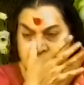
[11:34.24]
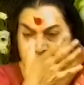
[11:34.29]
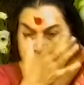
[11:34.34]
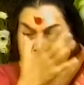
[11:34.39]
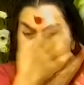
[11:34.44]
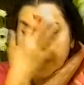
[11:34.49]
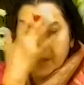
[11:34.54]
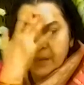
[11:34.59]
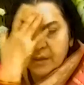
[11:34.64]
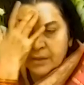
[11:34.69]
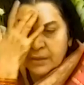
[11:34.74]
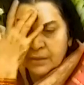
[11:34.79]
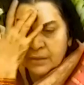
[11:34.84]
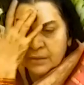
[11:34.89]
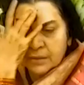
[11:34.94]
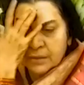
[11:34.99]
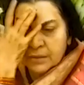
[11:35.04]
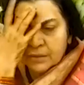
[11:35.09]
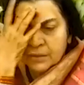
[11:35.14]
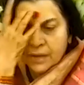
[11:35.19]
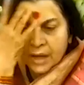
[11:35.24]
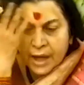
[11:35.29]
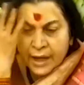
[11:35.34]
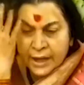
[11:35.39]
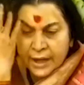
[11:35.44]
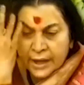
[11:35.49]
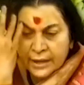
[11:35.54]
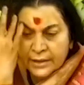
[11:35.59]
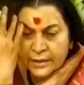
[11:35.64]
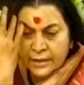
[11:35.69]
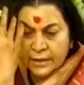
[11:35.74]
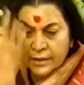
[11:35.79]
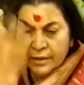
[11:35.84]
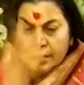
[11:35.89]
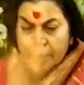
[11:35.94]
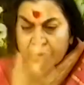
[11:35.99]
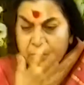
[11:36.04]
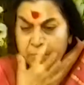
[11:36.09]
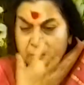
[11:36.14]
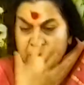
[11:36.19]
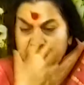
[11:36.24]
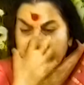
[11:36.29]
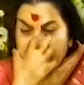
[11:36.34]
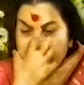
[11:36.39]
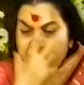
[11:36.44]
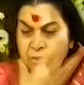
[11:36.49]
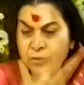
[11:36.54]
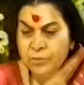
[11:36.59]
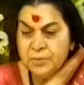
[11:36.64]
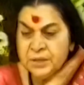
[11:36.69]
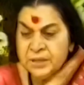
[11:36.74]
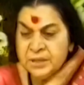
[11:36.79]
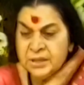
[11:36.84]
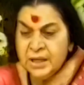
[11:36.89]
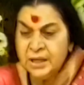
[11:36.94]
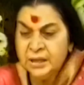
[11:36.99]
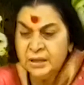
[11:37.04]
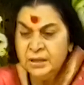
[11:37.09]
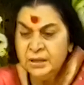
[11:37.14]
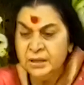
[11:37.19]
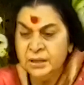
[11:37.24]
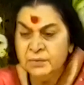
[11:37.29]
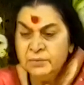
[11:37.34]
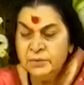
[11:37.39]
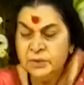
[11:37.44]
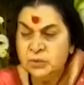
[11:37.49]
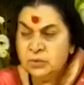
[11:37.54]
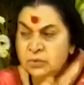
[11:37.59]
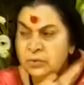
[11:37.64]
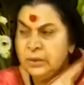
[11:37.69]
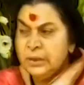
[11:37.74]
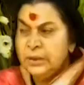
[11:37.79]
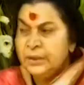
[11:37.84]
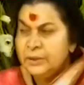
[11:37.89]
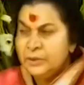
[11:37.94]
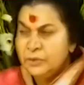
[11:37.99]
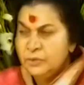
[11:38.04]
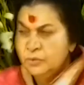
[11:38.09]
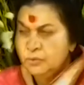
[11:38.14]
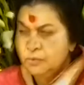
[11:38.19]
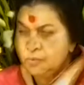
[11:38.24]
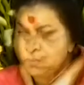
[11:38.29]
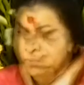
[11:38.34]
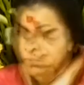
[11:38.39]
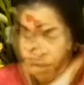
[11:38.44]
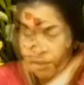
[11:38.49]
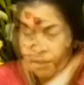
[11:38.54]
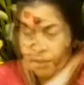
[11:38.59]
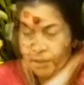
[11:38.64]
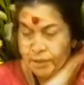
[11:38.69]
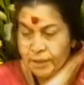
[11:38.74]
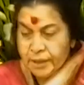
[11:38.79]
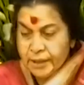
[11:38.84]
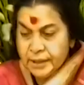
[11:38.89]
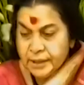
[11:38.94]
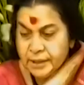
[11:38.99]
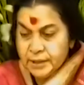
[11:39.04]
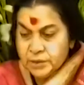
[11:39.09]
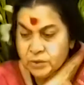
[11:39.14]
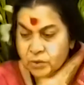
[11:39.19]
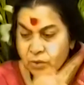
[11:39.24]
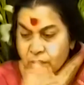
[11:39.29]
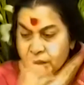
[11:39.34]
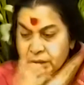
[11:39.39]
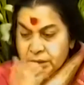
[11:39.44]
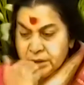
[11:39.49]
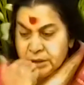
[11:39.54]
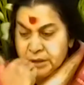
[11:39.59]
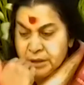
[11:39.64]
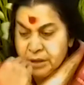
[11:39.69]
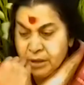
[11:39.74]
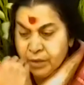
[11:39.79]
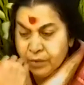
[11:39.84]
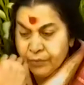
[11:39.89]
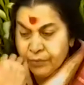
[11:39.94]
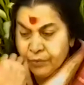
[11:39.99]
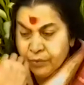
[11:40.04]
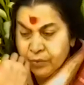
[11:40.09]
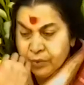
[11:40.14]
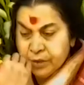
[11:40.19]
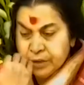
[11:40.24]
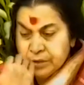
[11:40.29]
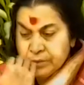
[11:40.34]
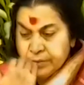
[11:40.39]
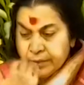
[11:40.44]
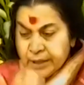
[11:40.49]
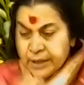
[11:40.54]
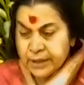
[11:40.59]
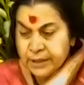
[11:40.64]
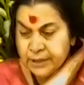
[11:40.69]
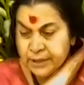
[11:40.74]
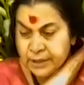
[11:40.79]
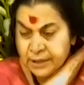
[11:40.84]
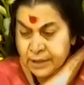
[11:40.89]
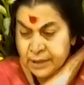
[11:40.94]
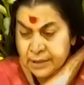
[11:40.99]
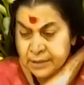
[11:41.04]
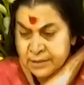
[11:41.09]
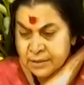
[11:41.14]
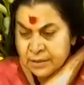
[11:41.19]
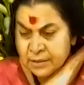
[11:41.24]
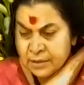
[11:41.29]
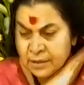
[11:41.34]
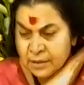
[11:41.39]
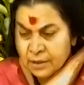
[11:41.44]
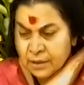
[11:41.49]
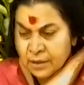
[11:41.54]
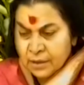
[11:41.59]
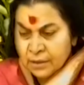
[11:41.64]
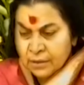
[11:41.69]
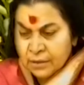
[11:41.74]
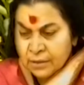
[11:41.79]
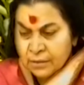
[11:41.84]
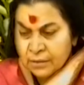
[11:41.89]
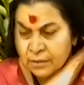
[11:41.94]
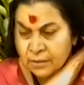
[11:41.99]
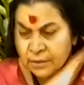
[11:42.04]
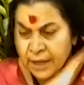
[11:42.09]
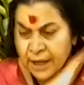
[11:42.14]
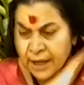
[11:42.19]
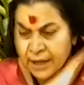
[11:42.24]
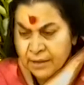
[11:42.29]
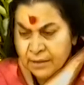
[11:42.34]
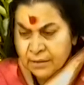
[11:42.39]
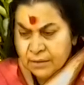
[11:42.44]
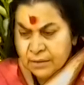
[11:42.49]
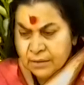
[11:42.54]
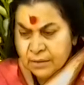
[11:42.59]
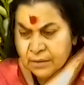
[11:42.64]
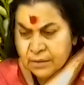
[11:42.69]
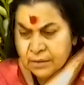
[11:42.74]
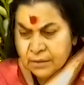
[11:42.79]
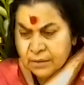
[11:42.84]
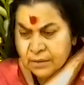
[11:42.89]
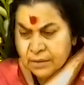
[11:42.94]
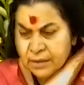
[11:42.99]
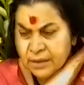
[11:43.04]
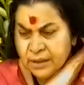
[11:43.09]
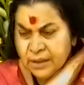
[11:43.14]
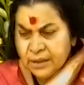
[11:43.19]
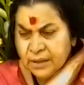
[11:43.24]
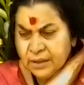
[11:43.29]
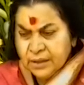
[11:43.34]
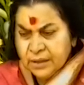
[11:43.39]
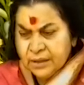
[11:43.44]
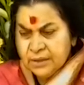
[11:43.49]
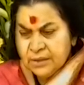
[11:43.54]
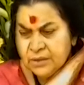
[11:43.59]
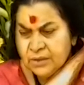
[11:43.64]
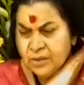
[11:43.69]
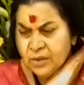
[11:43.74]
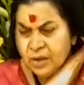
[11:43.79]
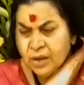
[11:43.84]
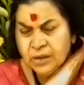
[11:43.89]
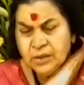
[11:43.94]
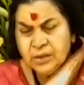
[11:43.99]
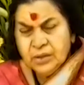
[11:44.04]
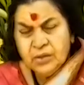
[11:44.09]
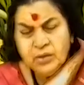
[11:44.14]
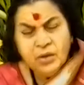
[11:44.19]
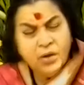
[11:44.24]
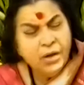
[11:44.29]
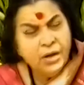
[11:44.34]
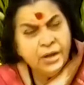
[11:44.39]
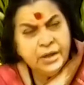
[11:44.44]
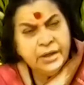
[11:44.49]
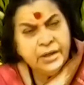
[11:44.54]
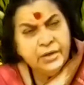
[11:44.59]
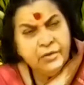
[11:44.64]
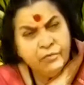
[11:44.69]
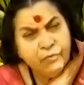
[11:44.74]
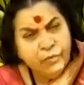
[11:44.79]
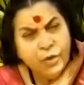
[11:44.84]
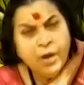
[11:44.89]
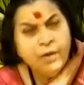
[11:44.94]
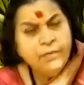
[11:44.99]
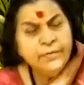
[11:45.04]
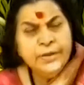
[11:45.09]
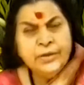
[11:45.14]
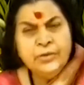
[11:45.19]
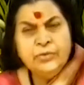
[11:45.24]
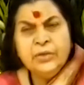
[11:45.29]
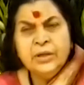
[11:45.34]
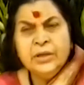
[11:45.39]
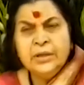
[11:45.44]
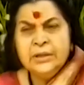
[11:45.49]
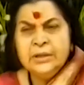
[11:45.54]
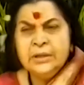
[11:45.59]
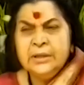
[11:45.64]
by the Agya chakra but are to be sucked in the Vishuddhi. The greatest quality of Yogeshwara is that he is not at all involved into it.